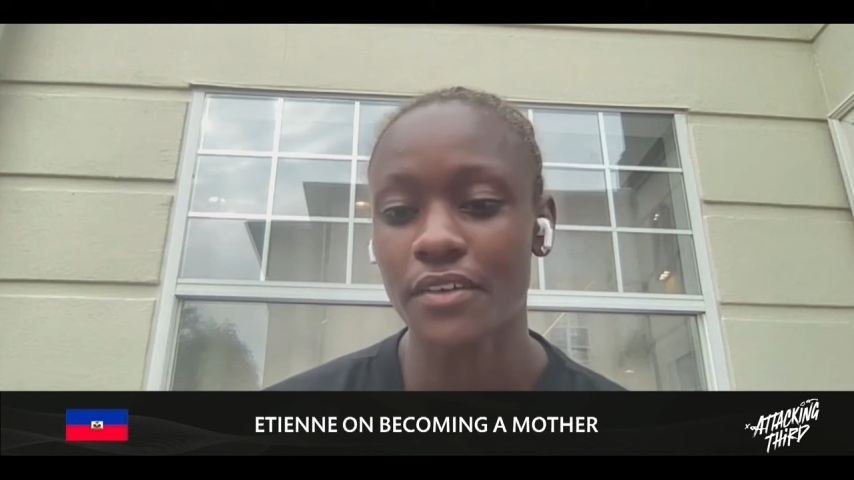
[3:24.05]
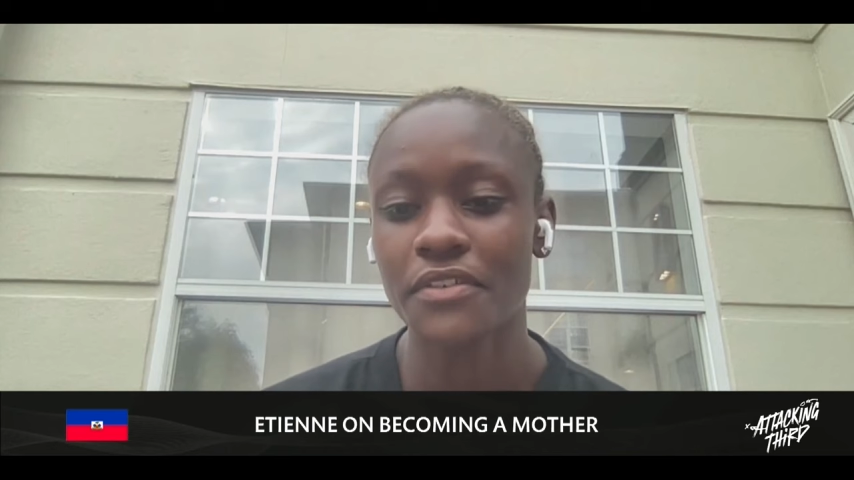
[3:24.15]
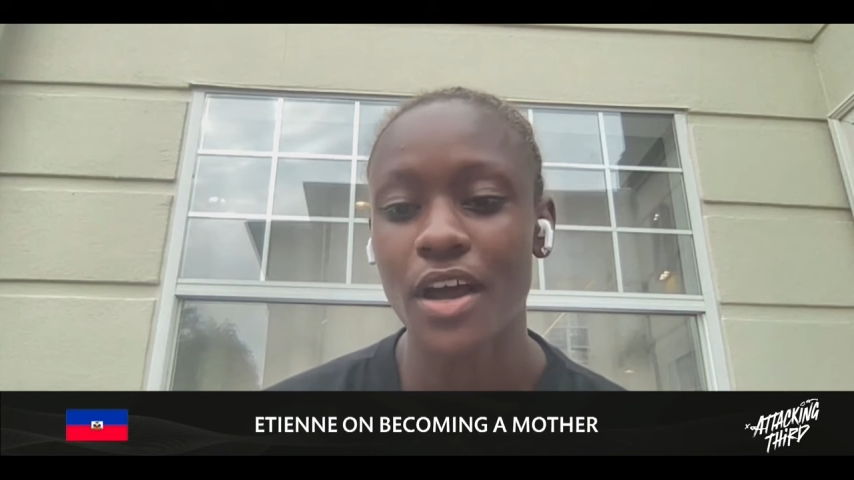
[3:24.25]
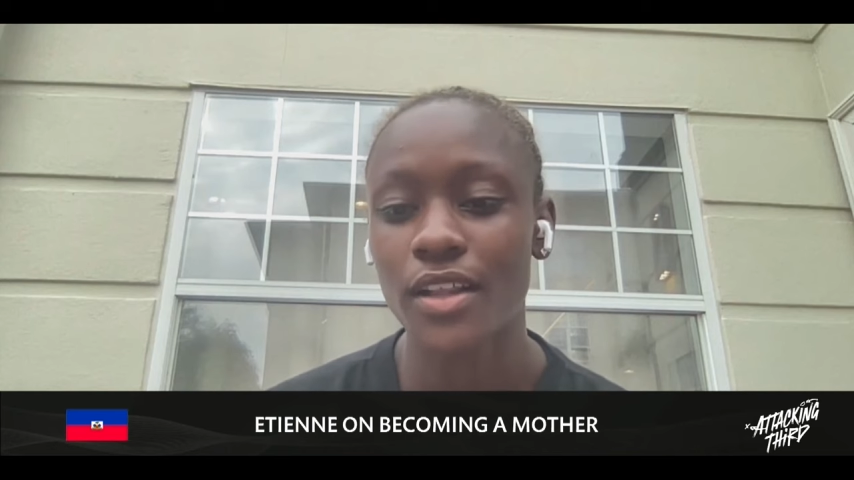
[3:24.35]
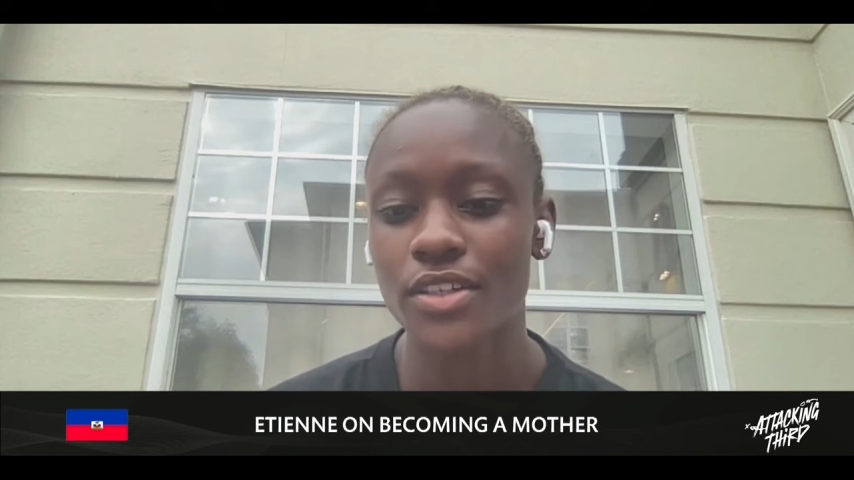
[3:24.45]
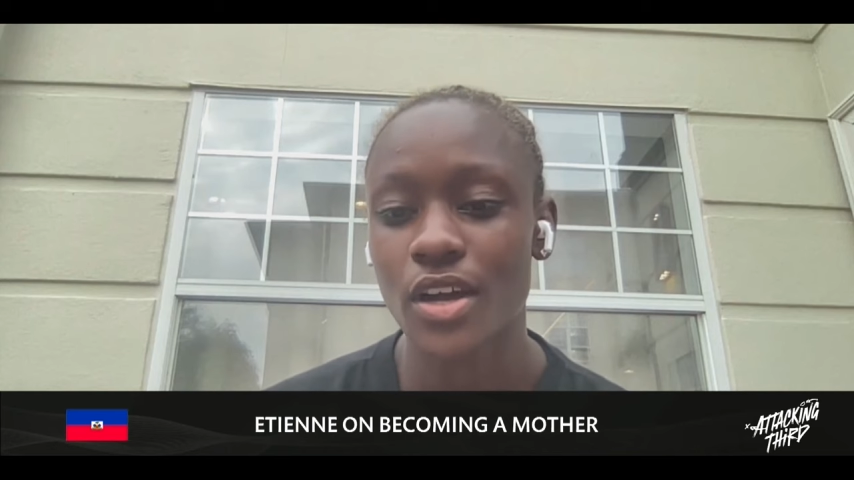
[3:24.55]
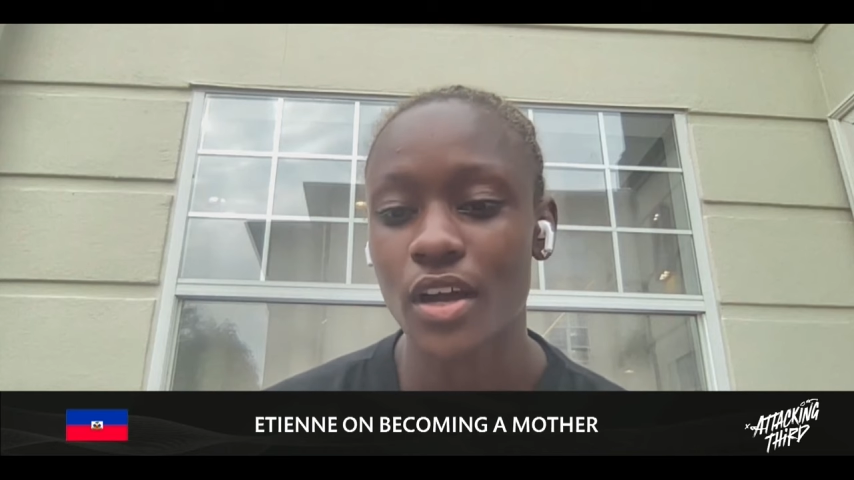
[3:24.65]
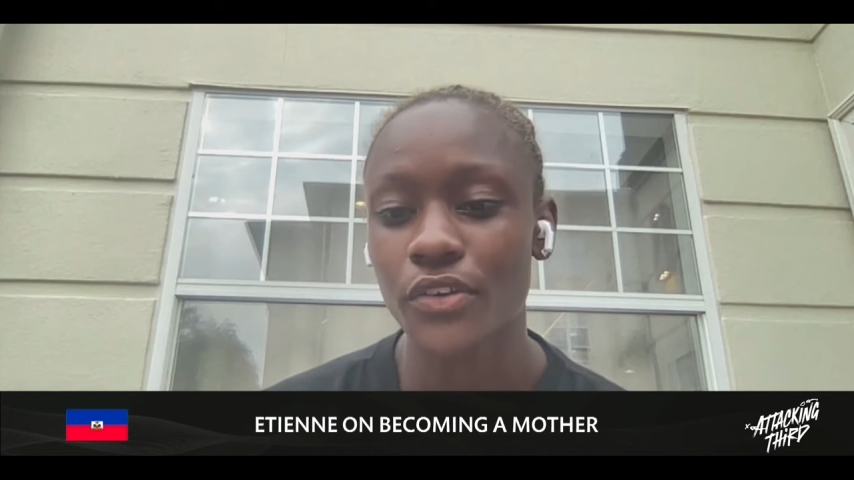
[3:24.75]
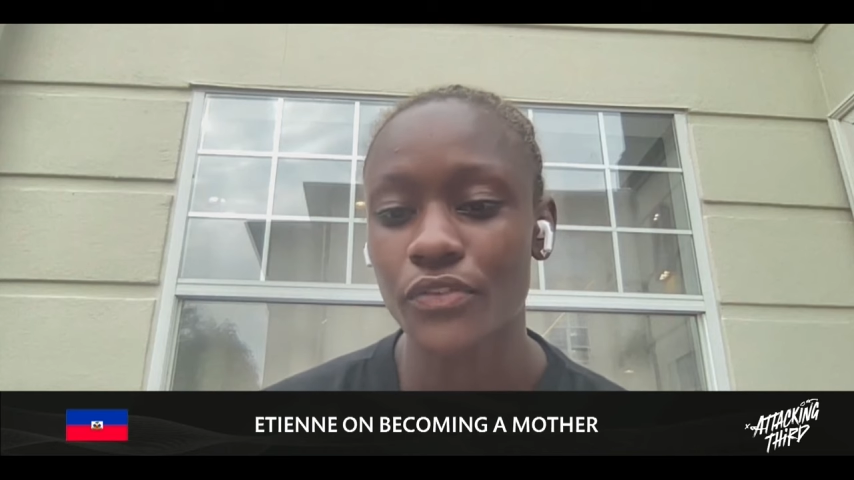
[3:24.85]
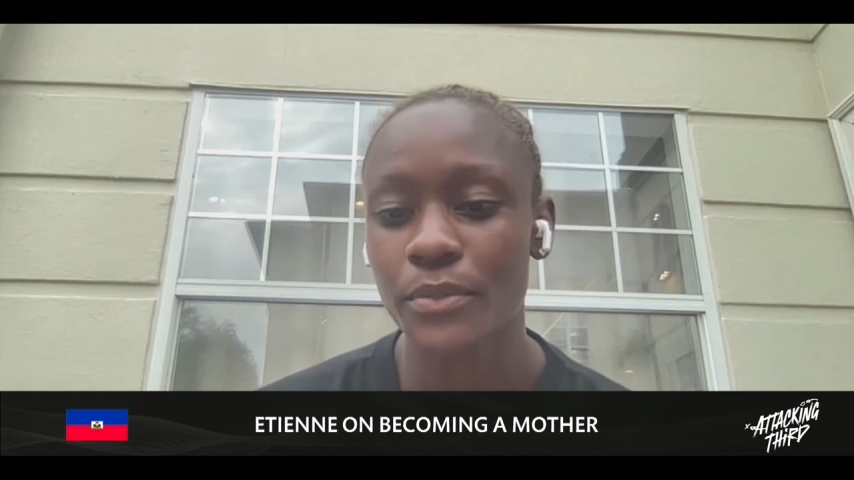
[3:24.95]
a lot of
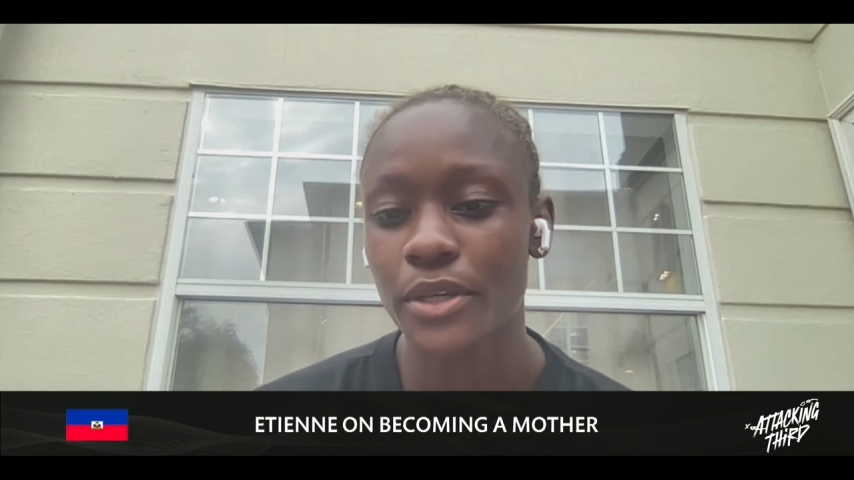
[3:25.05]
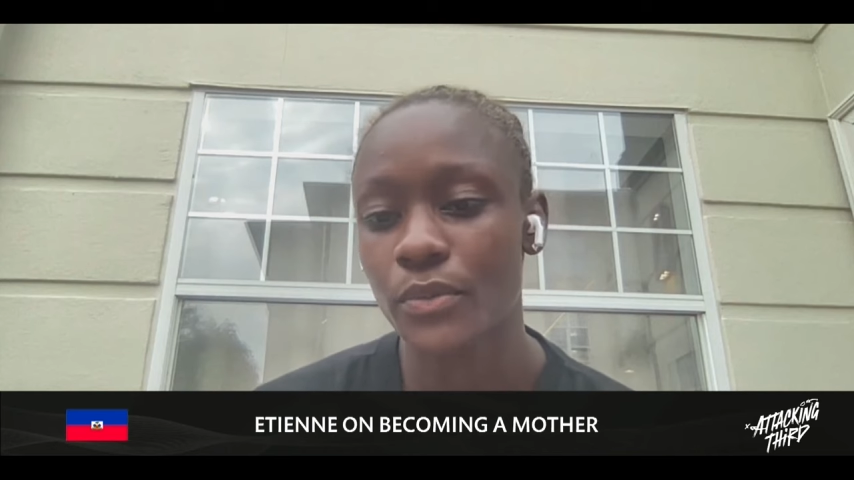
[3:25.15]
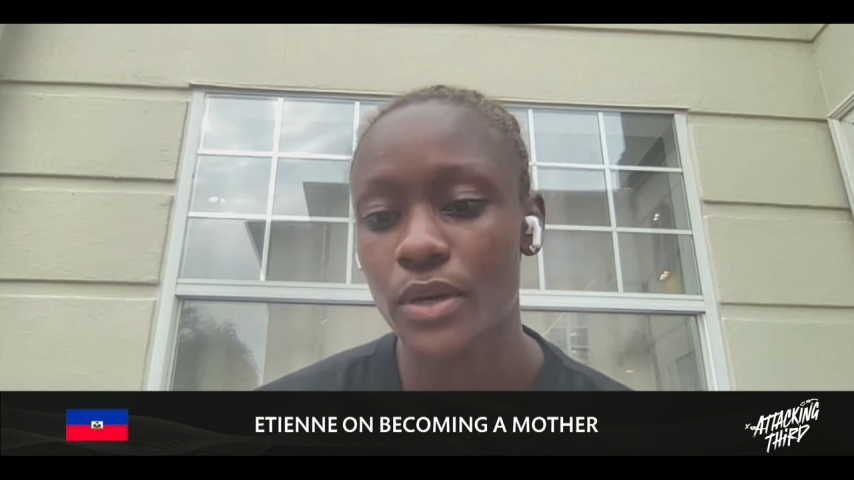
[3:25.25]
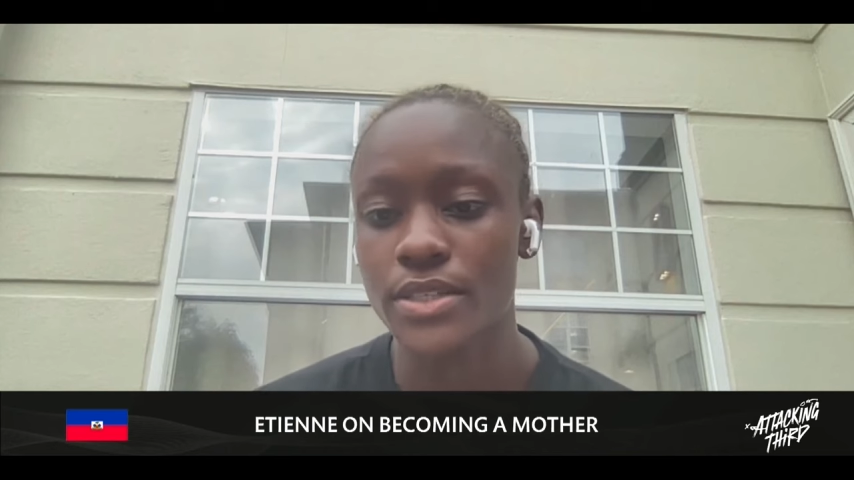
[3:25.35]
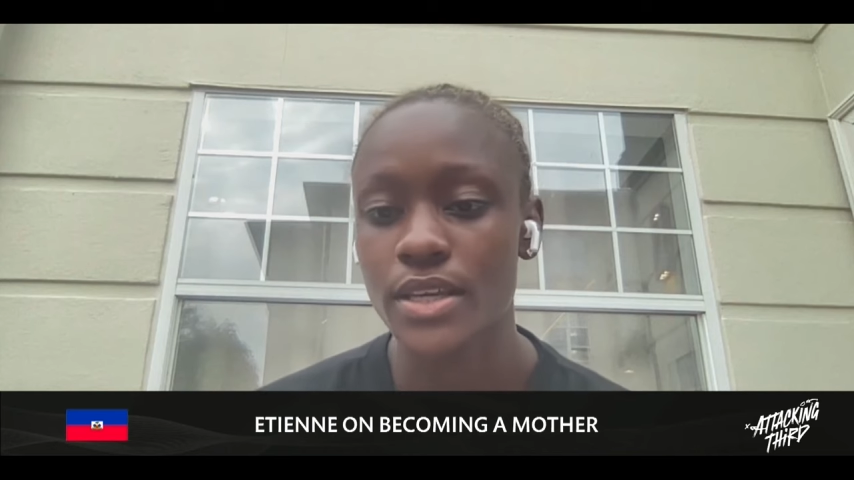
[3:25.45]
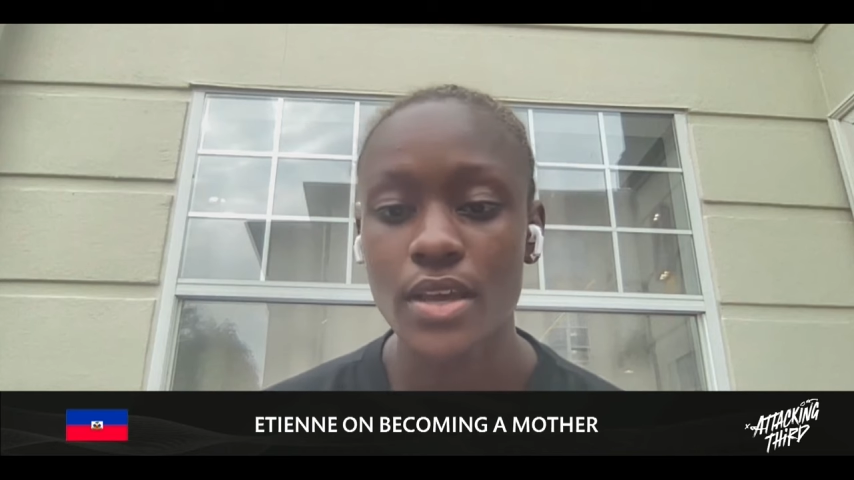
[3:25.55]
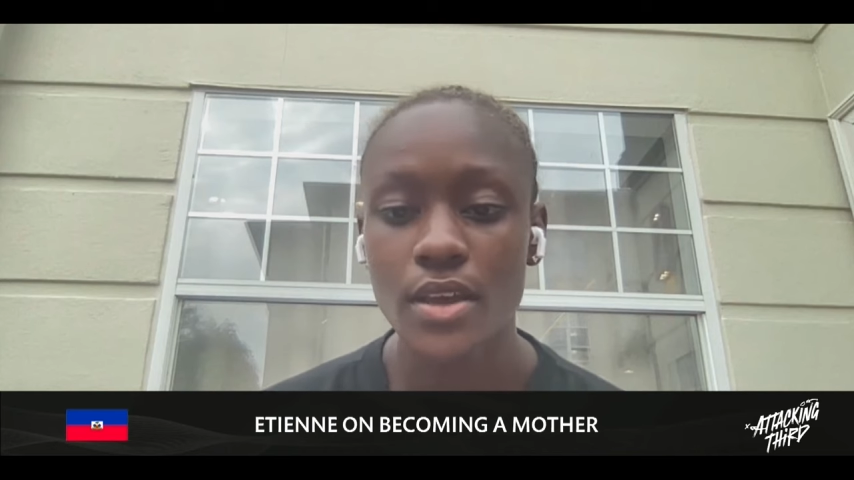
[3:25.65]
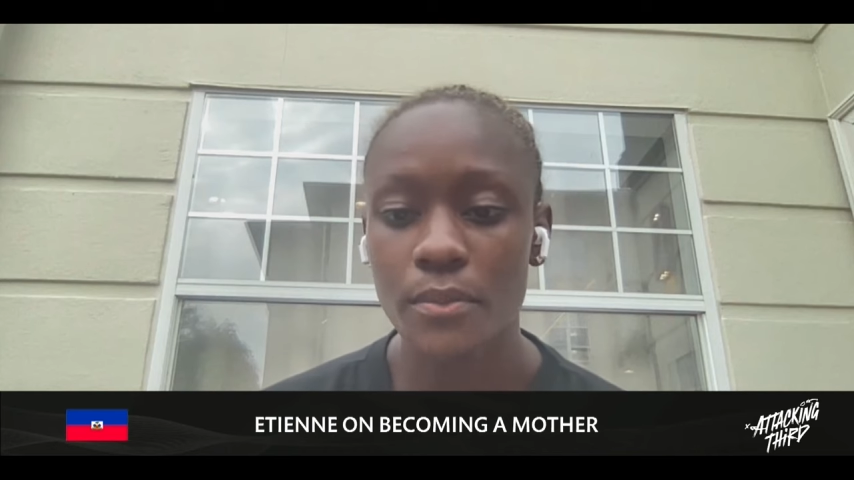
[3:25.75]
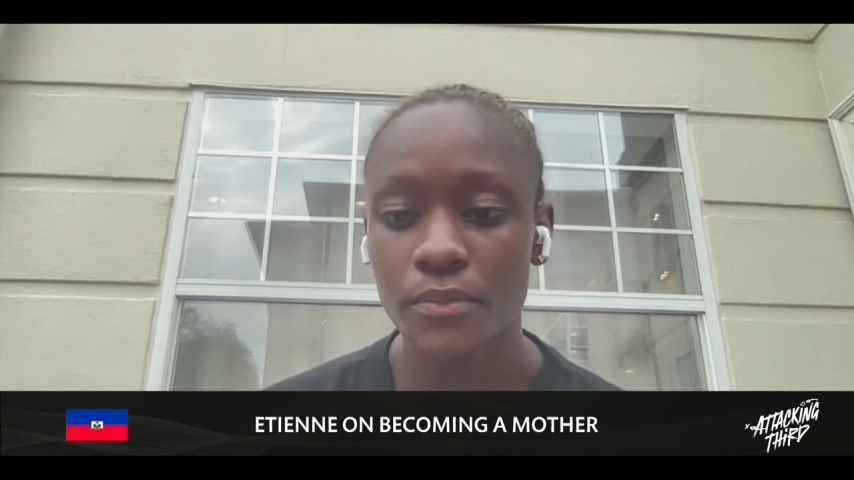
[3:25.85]
college soccer for me was